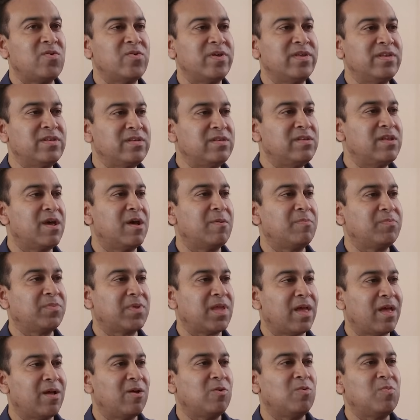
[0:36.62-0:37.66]
in-depth
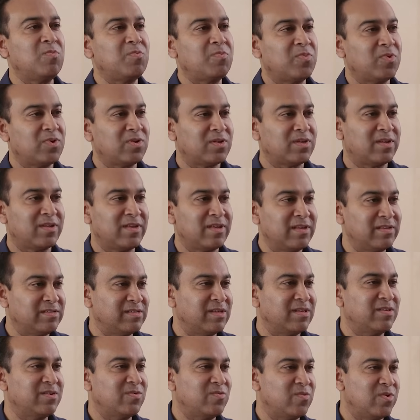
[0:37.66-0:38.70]
help is
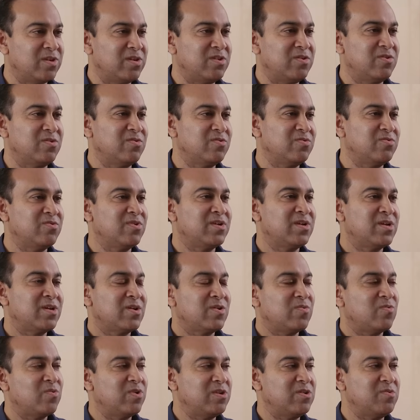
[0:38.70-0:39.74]
it when you
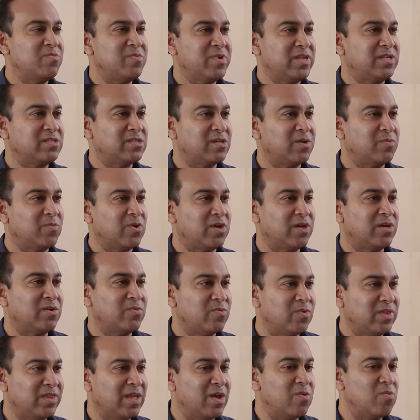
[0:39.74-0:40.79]
meet someone,
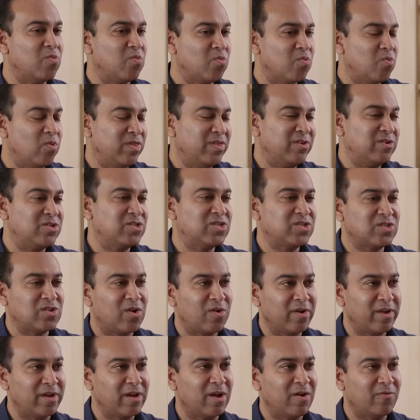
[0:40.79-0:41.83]
when they're
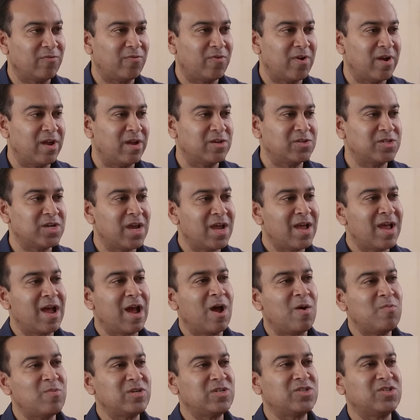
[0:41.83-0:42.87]
starting off fresh?
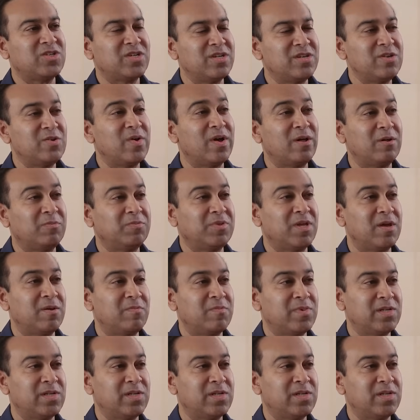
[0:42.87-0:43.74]
How much can you help them?